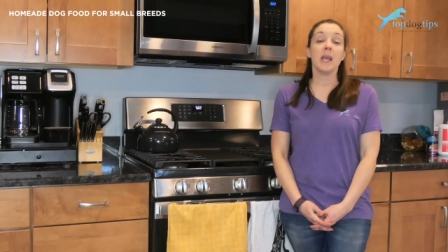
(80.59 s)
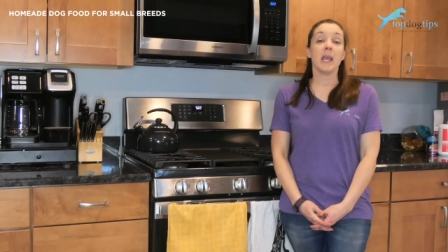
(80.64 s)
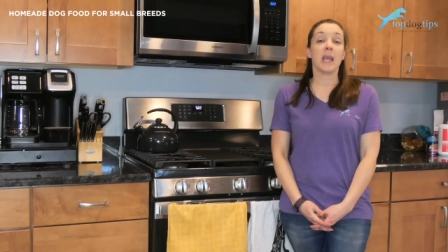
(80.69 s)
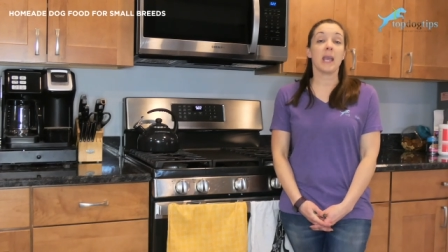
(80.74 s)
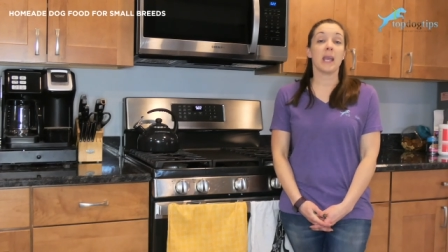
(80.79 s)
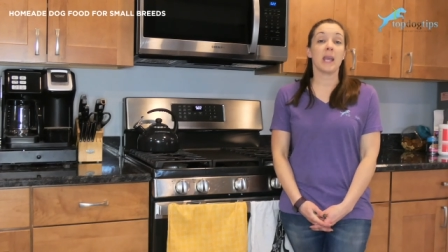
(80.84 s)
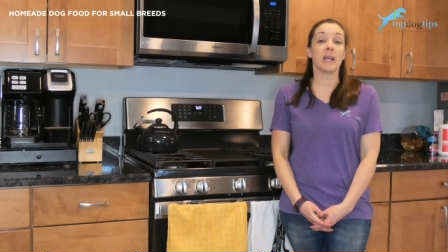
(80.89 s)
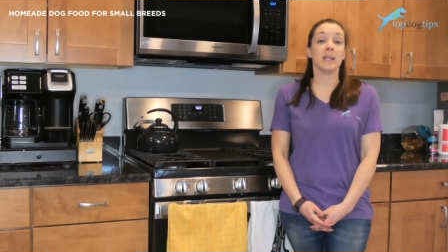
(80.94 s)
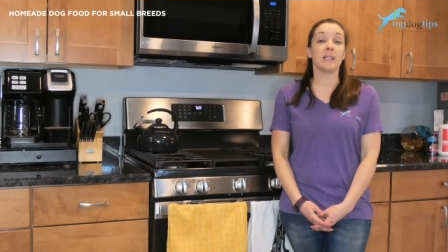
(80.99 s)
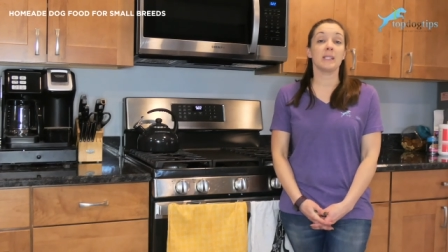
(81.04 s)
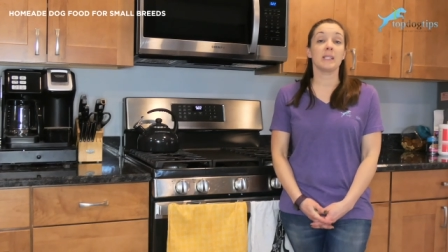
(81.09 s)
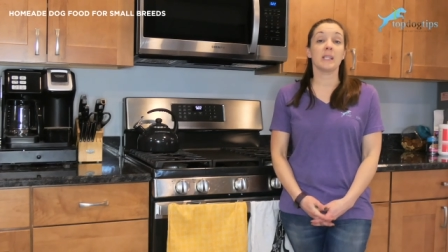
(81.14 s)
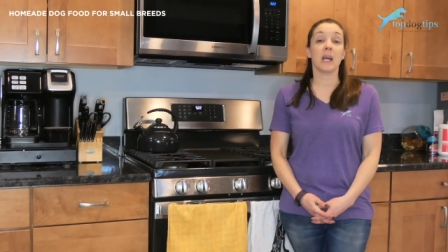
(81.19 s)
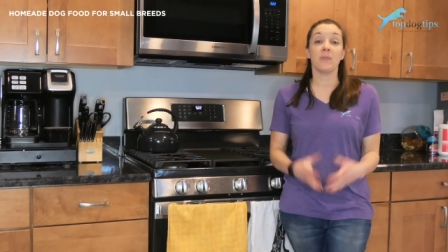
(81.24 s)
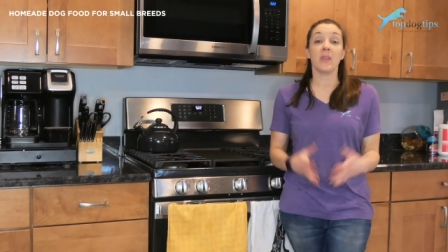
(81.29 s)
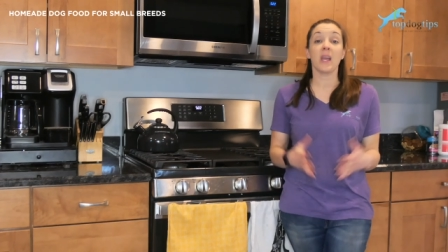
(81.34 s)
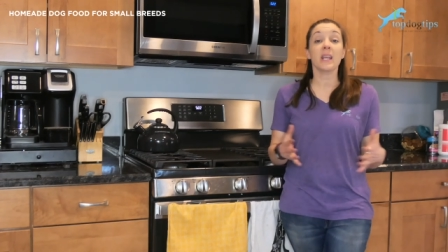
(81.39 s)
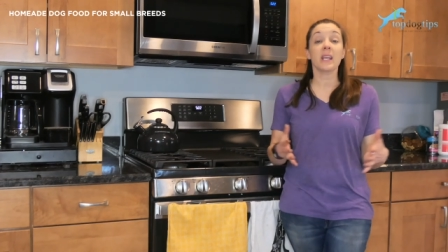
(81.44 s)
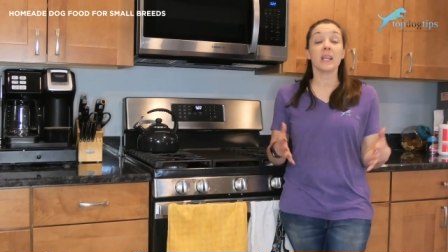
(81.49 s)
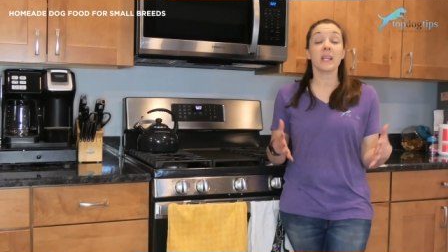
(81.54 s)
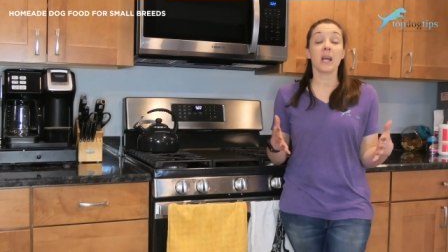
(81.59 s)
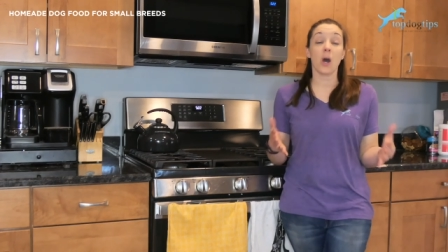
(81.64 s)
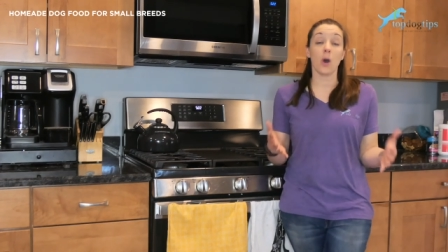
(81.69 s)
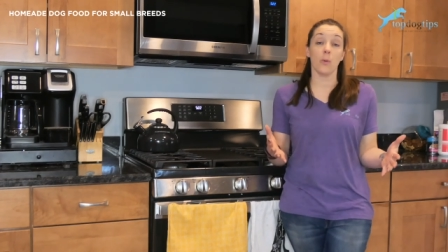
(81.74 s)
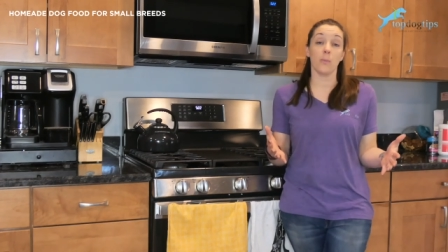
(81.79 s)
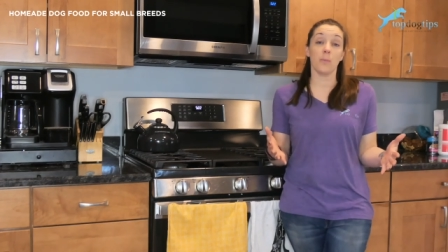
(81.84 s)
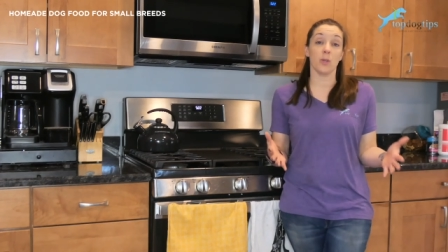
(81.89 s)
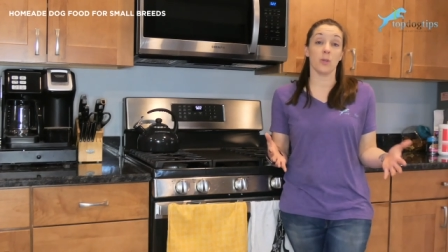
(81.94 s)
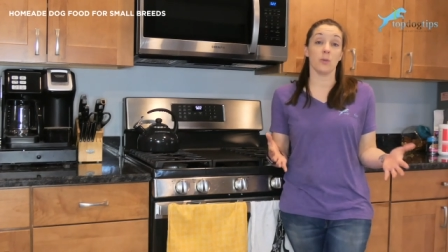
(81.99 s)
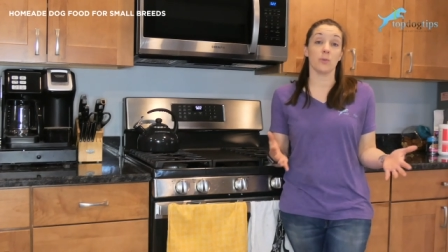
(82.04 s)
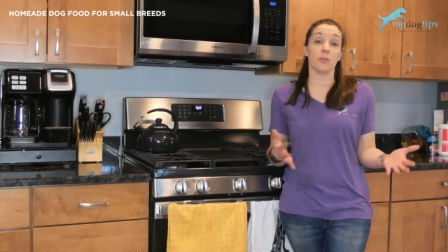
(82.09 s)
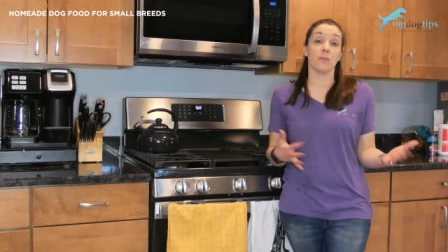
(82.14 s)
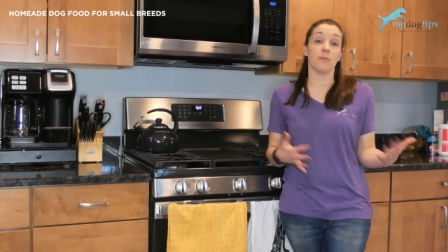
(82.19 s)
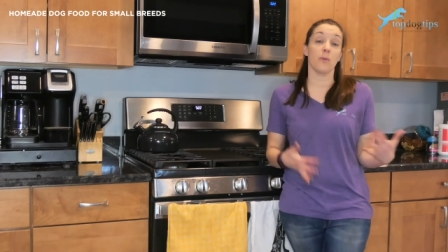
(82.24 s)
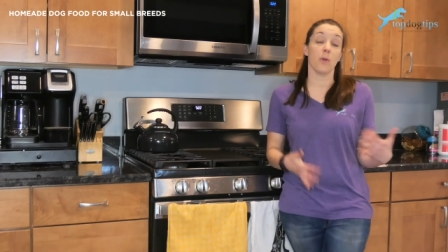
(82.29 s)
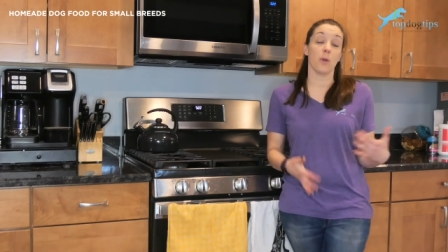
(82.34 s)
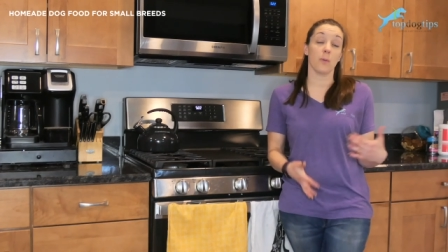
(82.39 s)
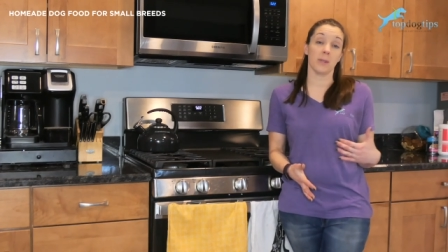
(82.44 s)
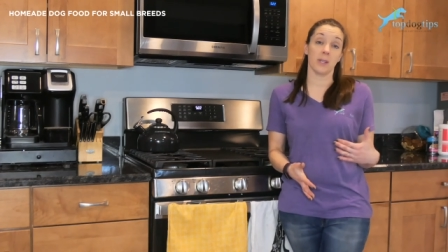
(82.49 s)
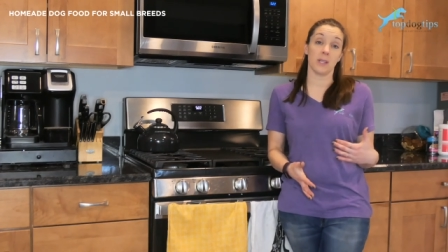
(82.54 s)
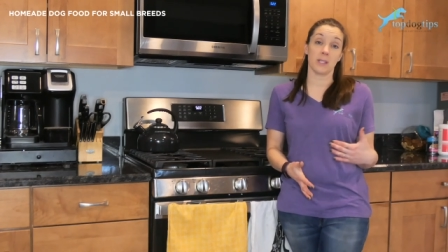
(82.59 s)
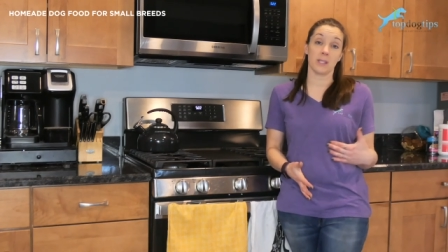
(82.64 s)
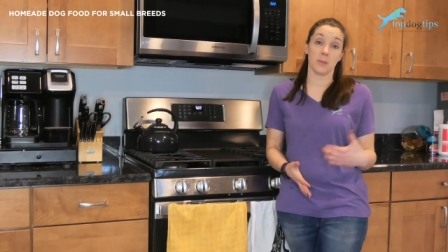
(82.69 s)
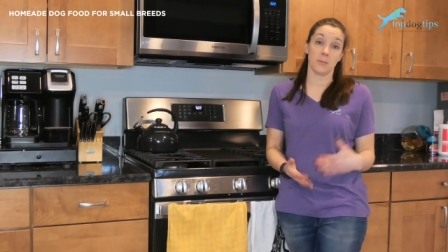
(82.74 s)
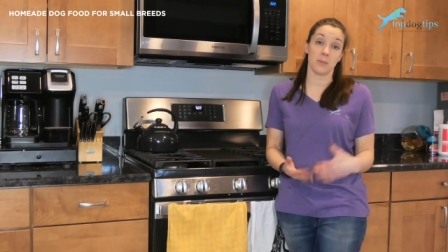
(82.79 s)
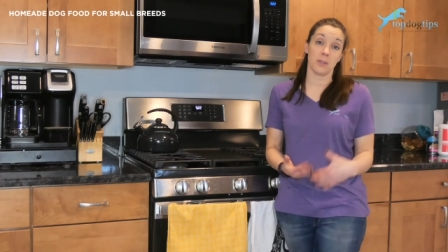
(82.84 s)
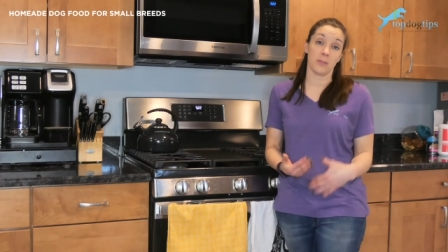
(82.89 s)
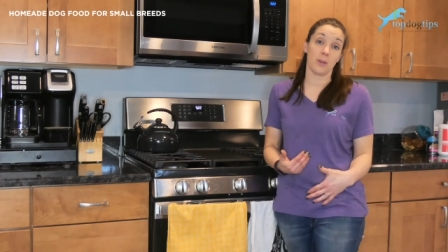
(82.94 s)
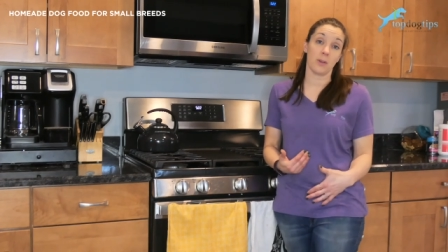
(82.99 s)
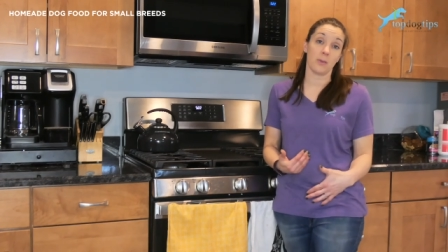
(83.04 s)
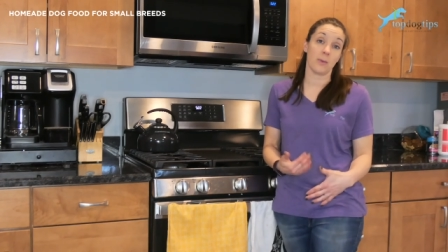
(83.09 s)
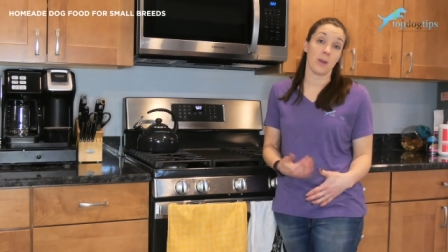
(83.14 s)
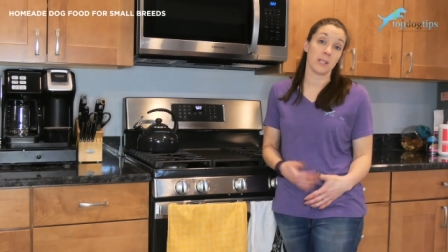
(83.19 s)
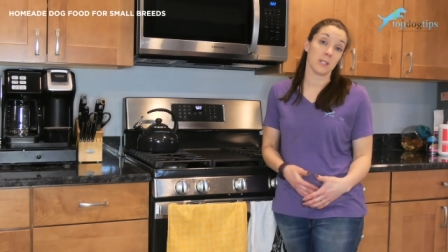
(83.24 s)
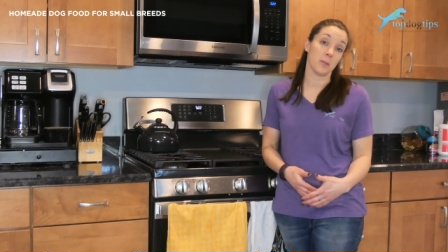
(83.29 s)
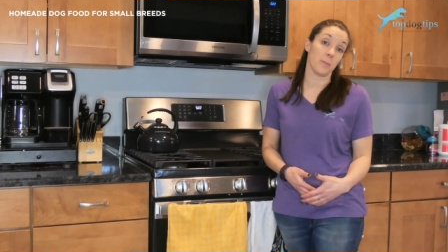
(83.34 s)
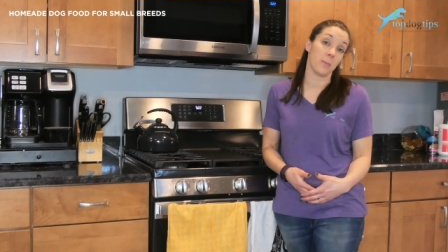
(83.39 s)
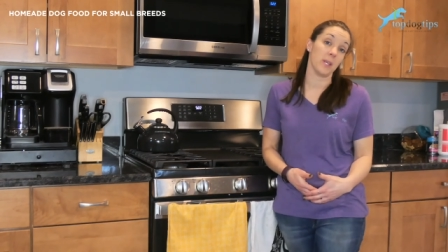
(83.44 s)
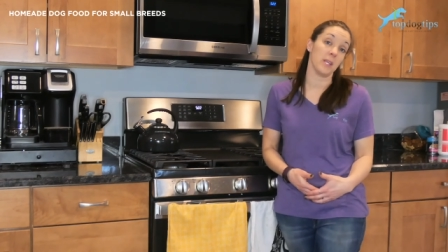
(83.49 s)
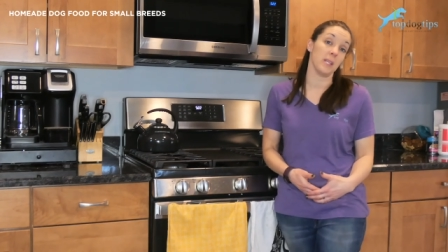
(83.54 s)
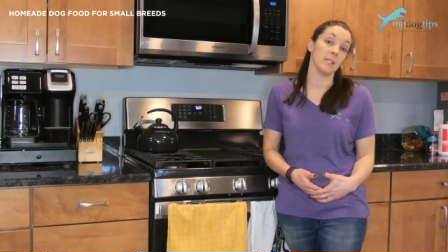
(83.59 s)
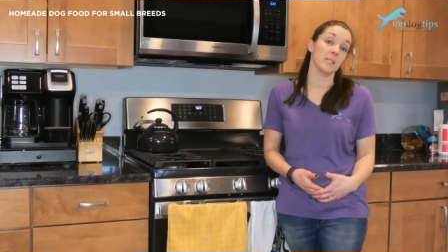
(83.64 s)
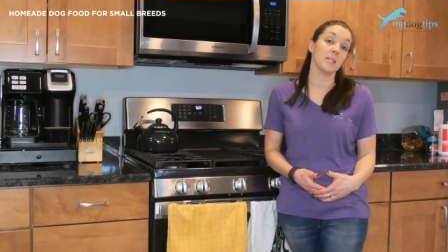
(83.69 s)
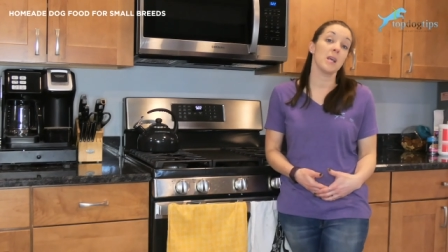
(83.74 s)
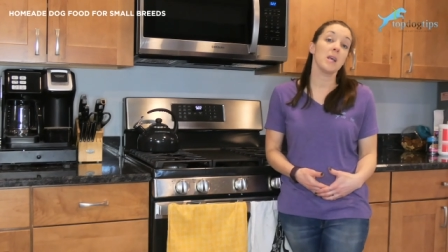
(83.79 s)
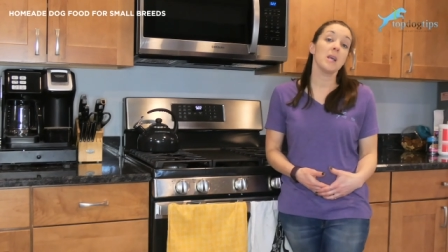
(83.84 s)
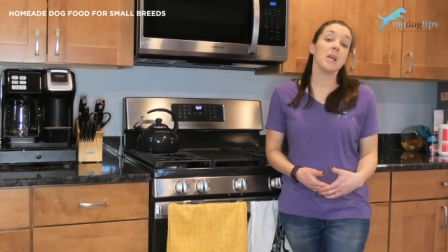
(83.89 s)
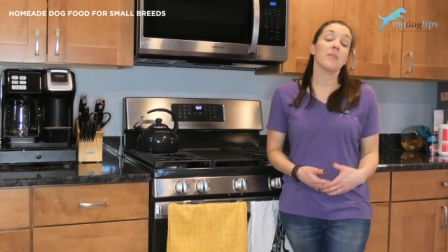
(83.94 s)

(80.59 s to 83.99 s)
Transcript: and they can help you to formulate some different recipes